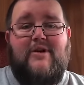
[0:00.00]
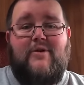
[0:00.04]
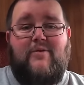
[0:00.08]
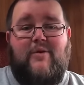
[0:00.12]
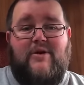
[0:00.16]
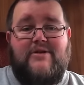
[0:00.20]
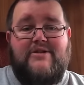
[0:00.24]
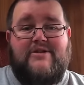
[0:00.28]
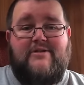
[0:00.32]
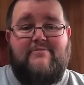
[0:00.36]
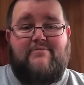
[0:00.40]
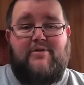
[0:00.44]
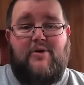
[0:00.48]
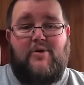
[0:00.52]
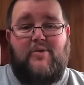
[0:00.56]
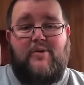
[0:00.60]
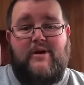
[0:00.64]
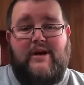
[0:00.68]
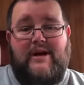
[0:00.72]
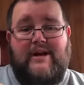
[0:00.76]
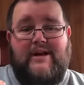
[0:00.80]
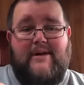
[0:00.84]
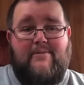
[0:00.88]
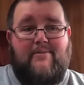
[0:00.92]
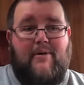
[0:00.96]
Once you've bought
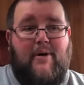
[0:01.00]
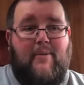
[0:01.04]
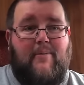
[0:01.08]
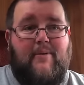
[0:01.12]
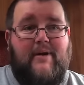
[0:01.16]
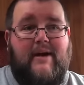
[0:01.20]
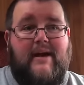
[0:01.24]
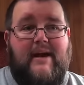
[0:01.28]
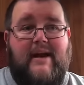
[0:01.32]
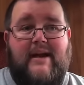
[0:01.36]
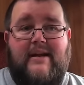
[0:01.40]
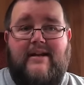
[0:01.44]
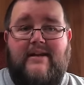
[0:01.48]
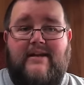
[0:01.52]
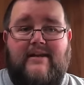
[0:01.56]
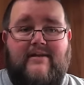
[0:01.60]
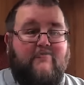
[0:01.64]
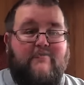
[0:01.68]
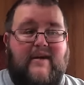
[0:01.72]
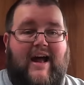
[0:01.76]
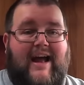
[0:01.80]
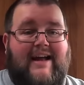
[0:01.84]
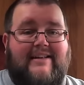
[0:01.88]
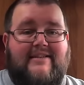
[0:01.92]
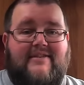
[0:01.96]
it, you pop it in,
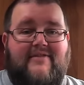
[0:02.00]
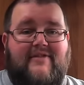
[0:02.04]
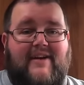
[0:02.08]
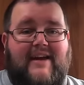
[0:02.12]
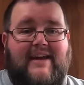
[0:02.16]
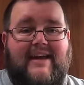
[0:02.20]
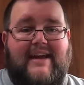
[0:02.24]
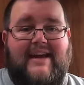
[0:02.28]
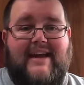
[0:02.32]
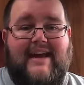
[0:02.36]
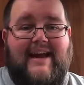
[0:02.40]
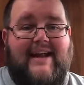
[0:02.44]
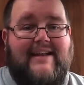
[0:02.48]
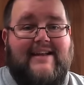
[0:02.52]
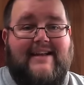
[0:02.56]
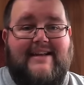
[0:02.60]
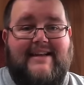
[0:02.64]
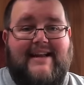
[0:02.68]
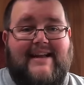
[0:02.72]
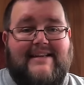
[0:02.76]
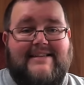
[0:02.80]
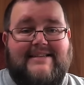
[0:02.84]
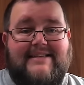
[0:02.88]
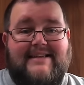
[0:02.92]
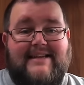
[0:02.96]
activate it, and then
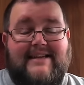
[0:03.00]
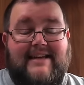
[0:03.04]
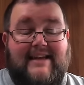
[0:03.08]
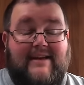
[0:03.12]
that's it.